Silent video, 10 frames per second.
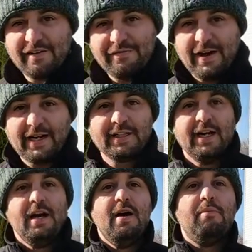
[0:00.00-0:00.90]
effect.
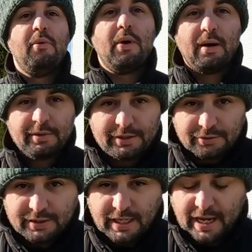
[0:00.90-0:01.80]
But what I'm gonna
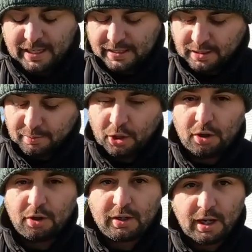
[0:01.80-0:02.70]
do today is I'm gonna
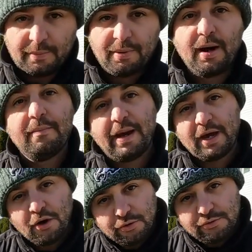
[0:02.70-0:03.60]
hook up my
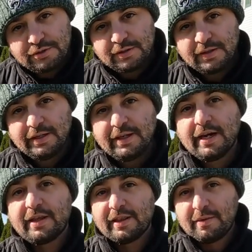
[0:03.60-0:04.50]
hose
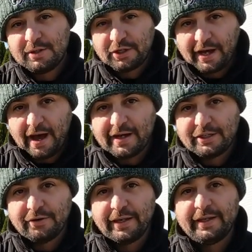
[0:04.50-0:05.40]
and let me show you how I
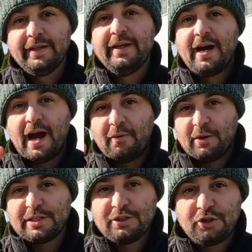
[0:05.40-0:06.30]
do it. I
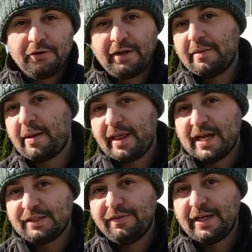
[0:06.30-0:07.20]
wasn't joking in my
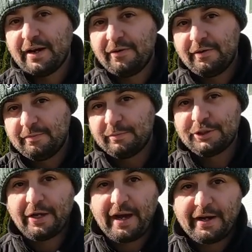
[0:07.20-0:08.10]
last video. I'm gonna
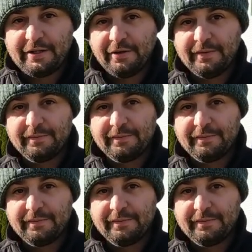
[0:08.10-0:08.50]
show you how I do it.